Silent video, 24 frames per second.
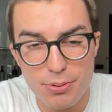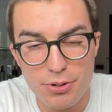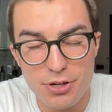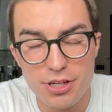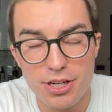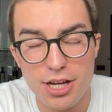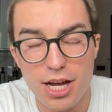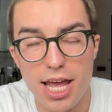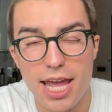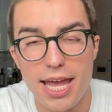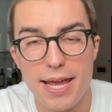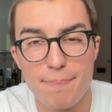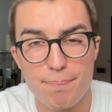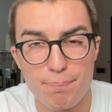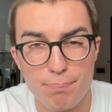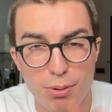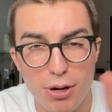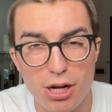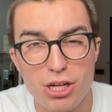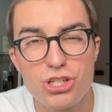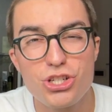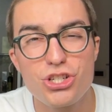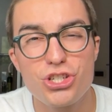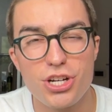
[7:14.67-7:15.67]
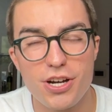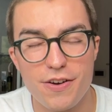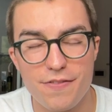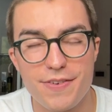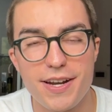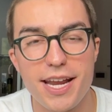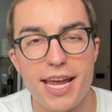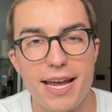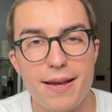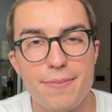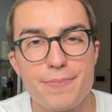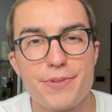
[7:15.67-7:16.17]
put a bunch of
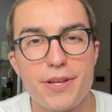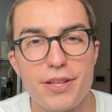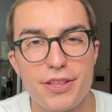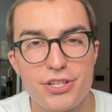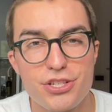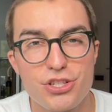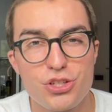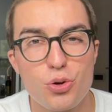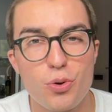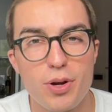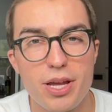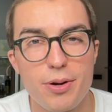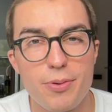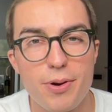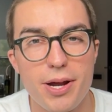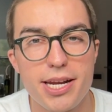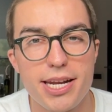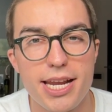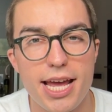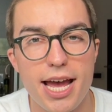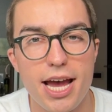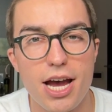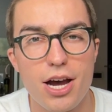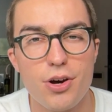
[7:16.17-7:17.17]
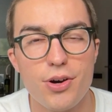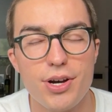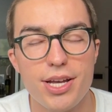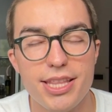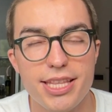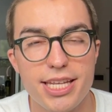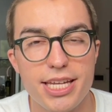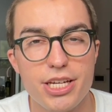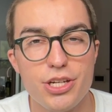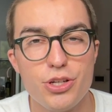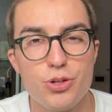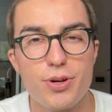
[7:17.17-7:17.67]
names on the screen right now
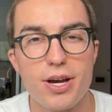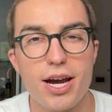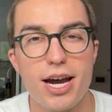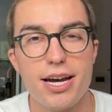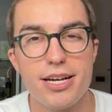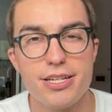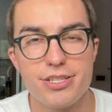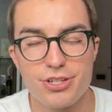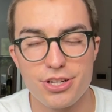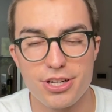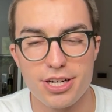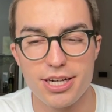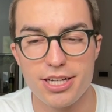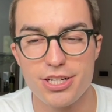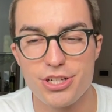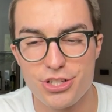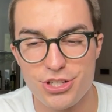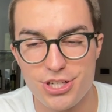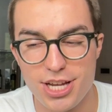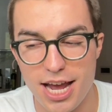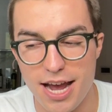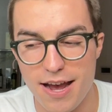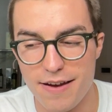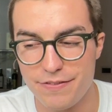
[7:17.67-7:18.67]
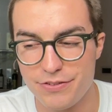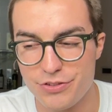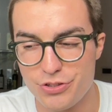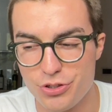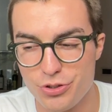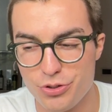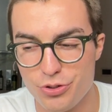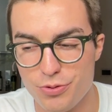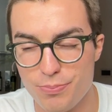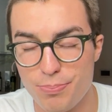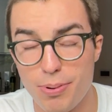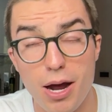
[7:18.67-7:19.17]
and then you guys are gonna just have
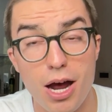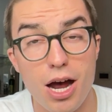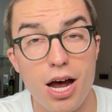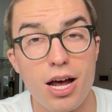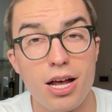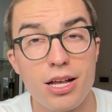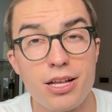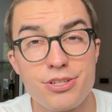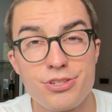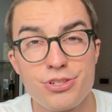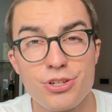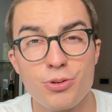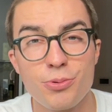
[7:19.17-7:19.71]
to pause or